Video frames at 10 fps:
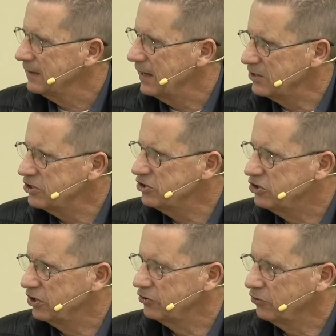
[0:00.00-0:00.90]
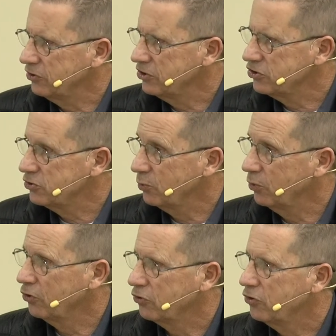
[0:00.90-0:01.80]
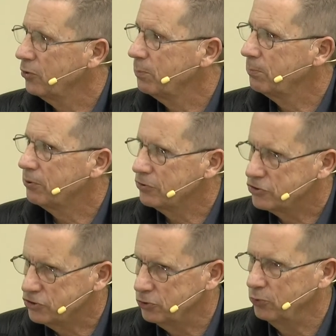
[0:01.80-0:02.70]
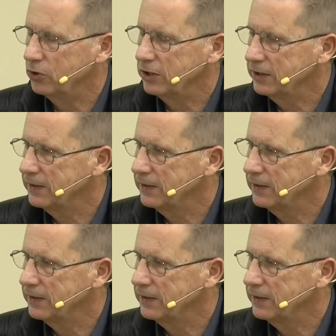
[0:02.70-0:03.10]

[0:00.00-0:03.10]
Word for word: That's a gentleness worth pursuing